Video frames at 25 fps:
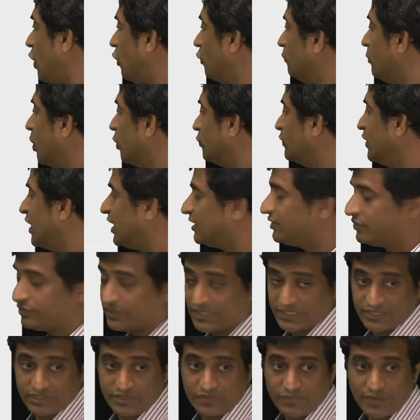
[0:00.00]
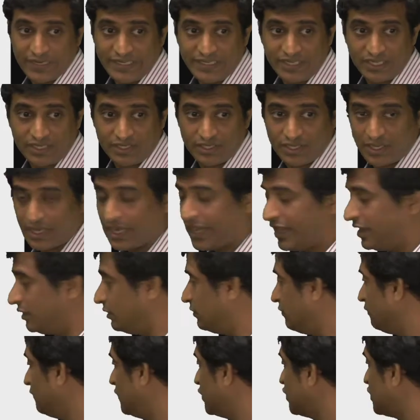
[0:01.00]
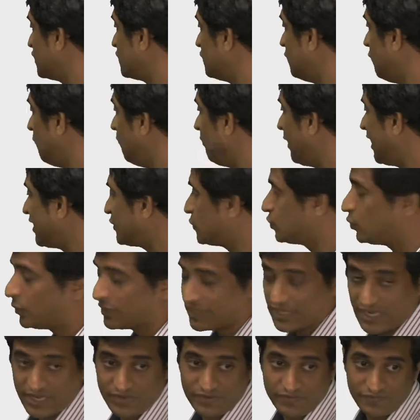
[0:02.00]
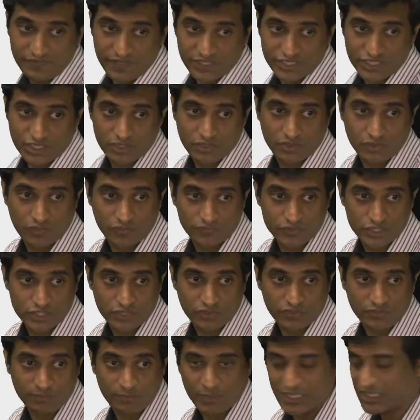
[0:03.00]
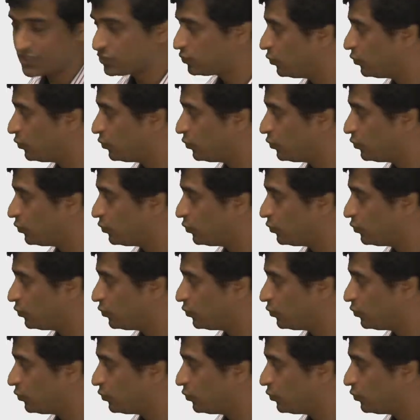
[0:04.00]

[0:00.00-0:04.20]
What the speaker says: How about the other end, the right hand end, which is +1, a reflection coefficient of